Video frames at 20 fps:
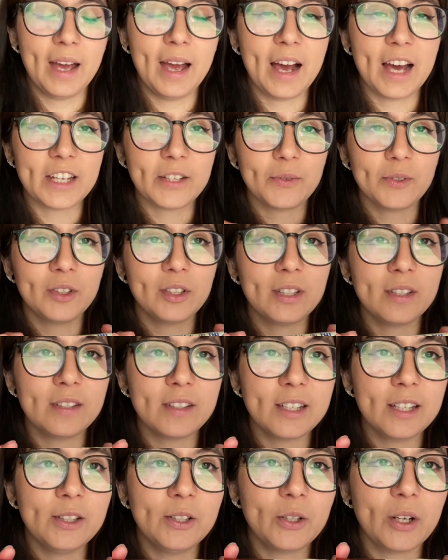As for the
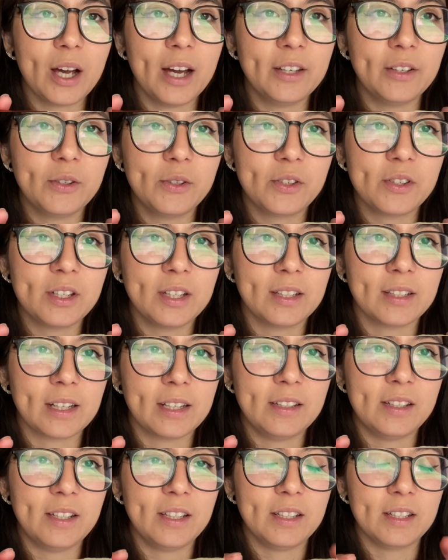concealer, I used it
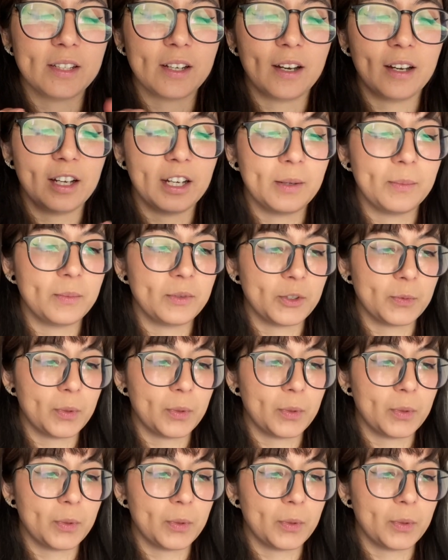19 times,